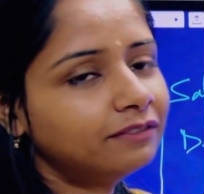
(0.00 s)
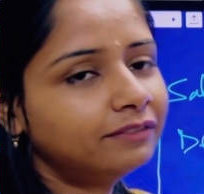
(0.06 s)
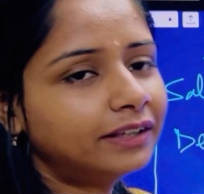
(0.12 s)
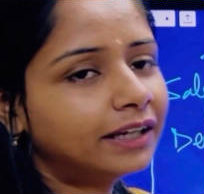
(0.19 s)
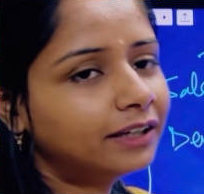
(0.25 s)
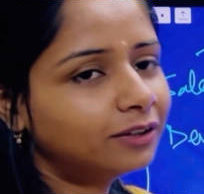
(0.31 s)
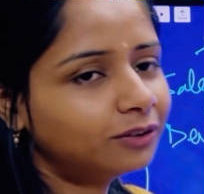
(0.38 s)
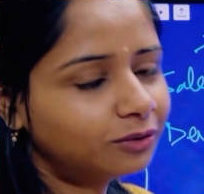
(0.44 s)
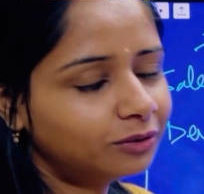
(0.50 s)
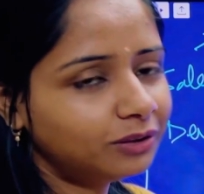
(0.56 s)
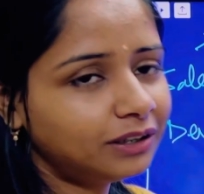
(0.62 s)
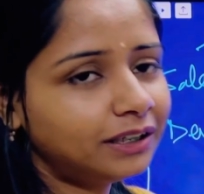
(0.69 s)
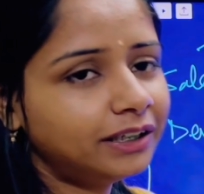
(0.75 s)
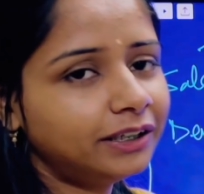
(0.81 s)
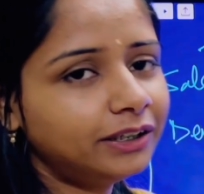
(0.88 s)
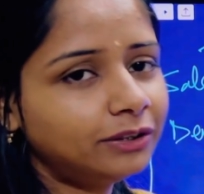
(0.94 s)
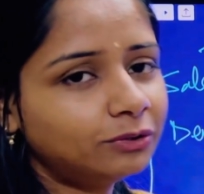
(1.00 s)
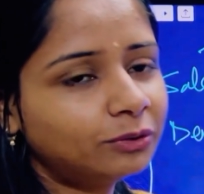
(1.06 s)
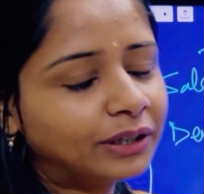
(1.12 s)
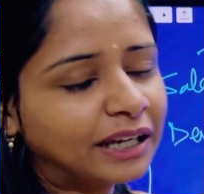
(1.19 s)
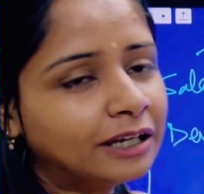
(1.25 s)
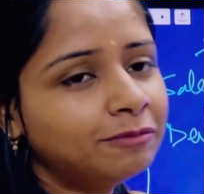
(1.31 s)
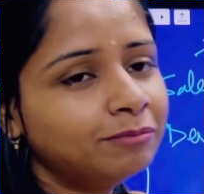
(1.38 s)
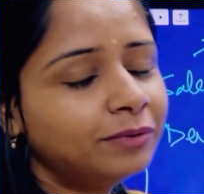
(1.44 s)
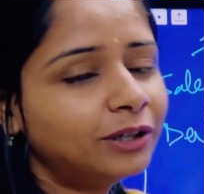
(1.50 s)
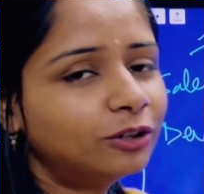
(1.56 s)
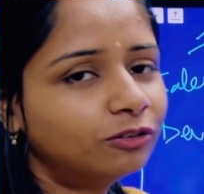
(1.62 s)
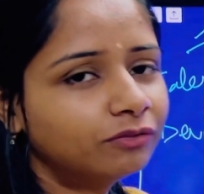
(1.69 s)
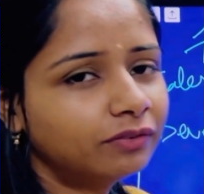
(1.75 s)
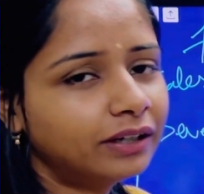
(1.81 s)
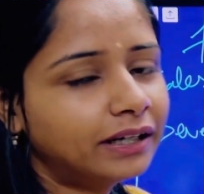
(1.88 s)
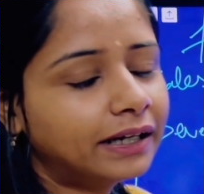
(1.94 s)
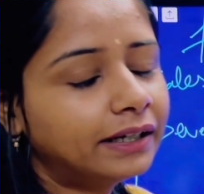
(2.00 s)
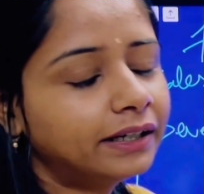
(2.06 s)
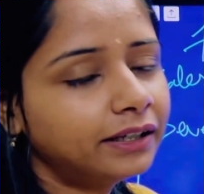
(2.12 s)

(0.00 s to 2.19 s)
then only you can be confident